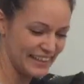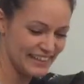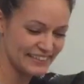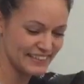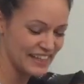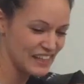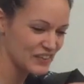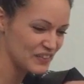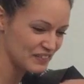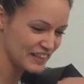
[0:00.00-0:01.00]
hey
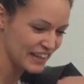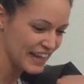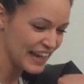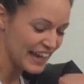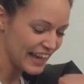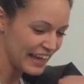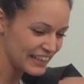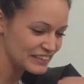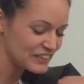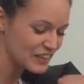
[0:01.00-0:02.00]
Clover,
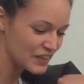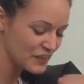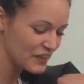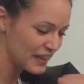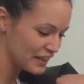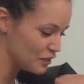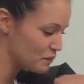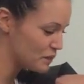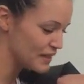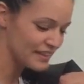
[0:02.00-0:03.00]
and so
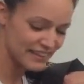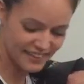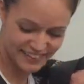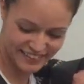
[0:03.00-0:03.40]
it'll be